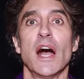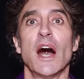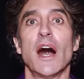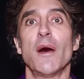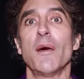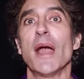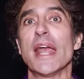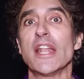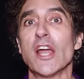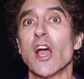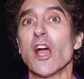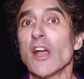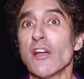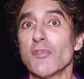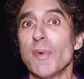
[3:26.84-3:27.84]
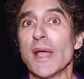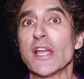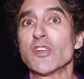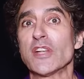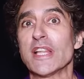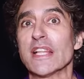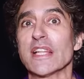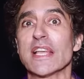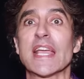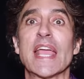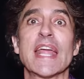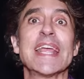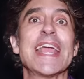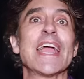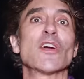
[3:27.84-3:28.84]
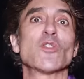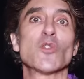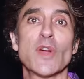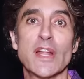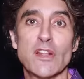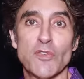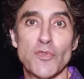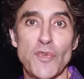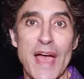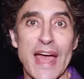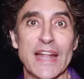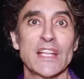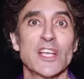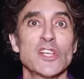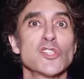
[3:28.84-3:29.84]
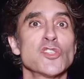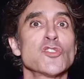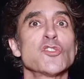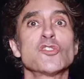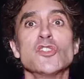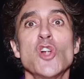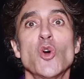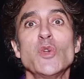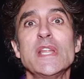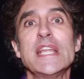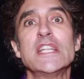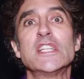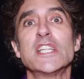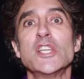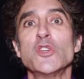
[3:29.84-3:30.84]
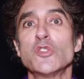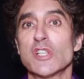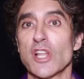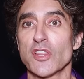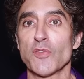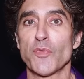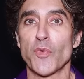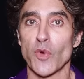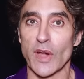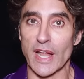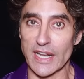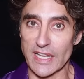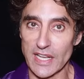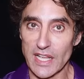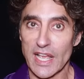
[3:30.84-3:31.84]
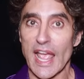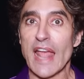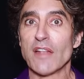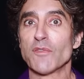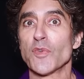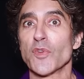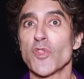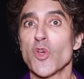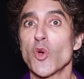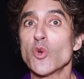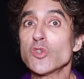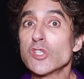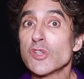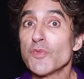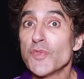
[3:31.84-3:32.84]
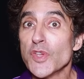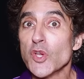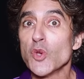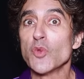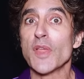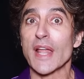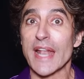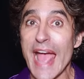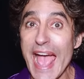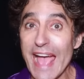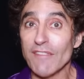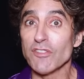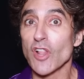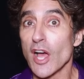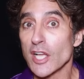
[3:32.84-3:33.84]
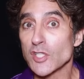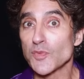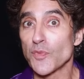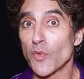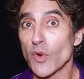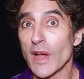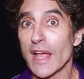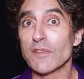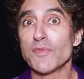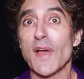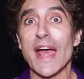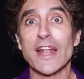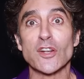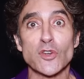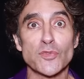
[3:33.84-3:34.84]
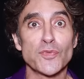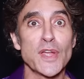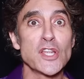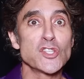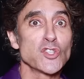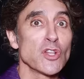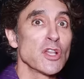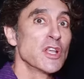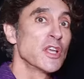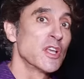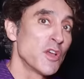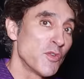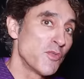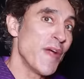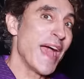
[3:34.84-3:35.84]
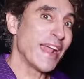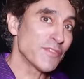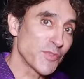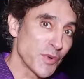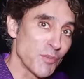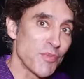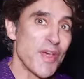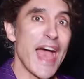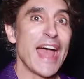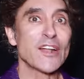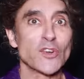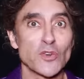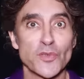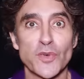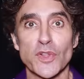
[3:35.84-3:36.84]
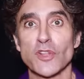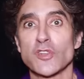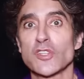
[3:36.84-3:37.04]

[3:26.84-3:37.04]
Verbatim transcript: Uh, and RF microneedling can get rid of fat, so there's no need to use it on the forehead. And for those of you that have lost forehead fat or facial fat from that or filler